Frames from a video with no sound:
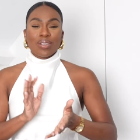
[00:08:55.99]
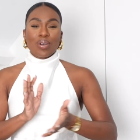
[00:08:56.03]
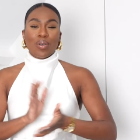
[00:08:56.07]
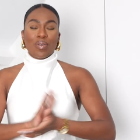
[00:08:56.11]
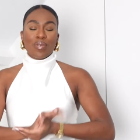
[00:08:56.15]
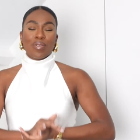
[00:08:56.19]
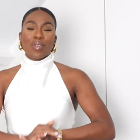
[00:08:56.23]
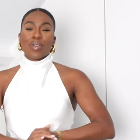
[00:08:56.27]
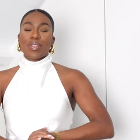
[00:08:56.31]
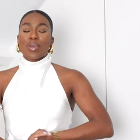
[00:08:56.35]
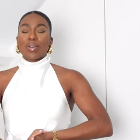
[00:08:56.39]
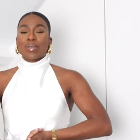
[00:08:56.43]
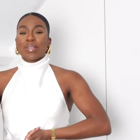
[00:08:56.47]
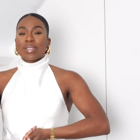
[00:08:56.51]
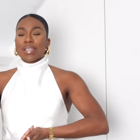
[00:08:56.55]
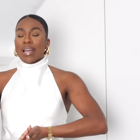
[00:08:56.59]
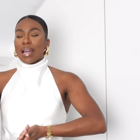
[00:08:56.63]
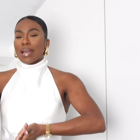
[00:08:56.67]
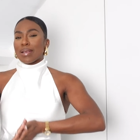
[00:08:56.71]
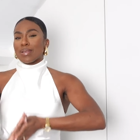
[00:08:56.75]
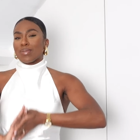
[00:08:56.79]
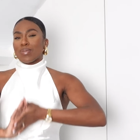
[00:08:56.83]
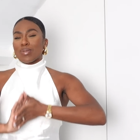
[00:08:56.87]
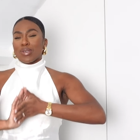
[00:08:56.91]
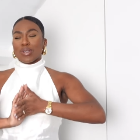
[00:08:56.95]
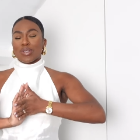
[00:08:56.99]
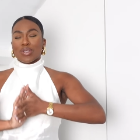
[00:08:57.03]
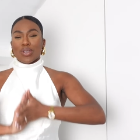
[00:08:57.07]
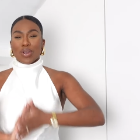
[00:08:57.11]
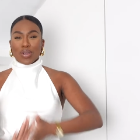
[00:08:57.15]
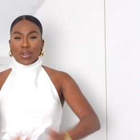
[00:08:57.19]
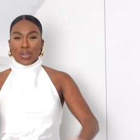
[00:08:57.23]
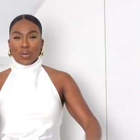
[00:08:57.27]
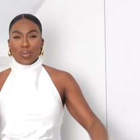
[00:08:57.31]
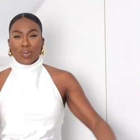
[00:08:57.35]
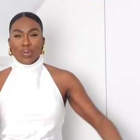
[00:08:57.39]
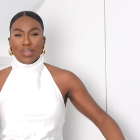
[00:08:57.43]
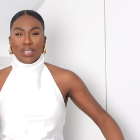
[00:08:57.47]
or for those times when you
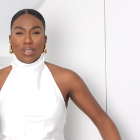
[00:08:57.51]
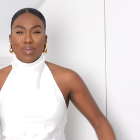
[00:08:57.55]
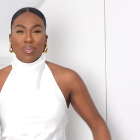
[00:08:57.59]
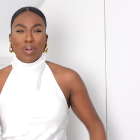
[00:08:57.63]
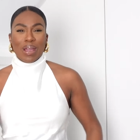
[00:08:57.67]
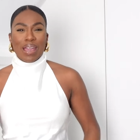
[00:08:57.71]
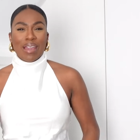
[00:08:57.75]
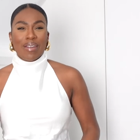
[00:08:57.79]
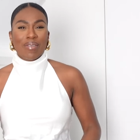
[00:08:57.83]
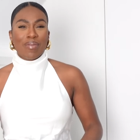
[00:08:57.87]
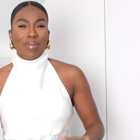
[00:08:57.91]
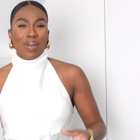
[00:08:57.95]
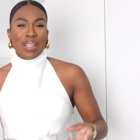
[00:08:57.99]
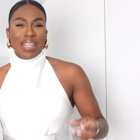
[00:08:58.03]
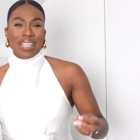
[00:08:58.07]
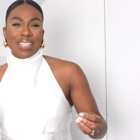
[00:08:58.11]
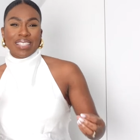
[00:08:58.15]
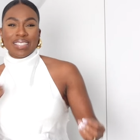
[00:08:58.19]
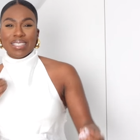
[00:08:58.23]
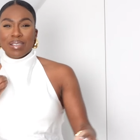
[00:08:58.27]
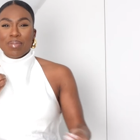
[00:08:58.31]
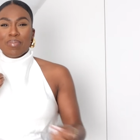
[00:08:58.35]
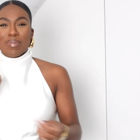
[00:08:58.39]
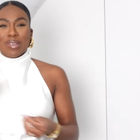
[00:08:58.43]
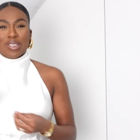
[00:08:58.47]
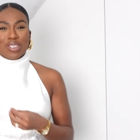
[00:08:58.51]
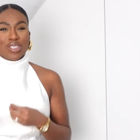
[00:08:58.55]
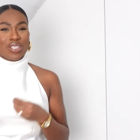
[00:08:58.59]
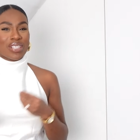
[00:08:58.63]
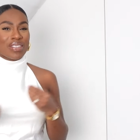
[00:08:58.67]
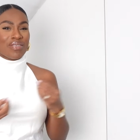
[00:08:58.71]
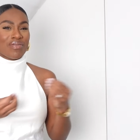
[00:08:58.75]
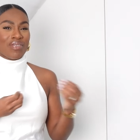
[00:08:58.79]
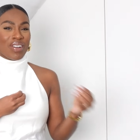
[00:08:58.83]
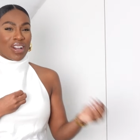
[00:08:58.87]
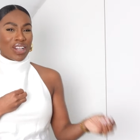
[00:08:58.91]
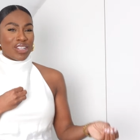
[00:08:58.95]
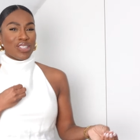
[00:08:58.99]
don't know what to wear, when it's someone's just
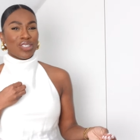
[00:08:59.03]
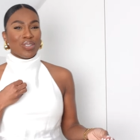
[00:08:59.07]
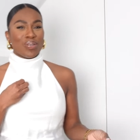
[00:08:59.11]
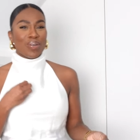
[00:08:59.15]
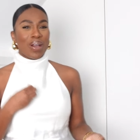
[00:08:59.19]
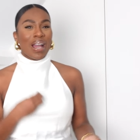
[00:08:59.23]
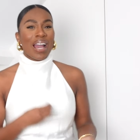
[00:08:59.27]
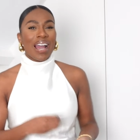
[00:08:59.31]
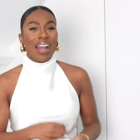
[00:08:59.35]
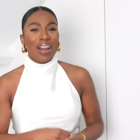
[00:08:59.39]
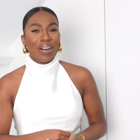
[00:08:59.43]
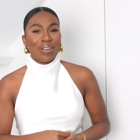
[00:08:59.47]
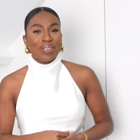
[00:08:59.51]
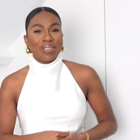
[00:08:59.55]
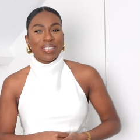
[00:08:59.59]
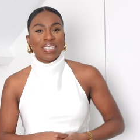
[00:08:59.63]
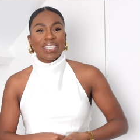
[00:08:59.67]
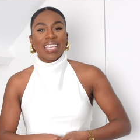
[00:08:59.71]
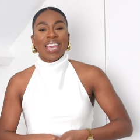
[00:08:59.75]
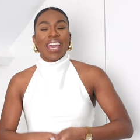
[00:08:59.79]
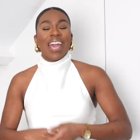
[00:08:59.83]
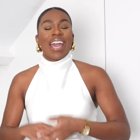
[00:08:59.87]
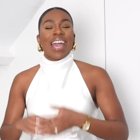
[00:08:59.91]
invited you out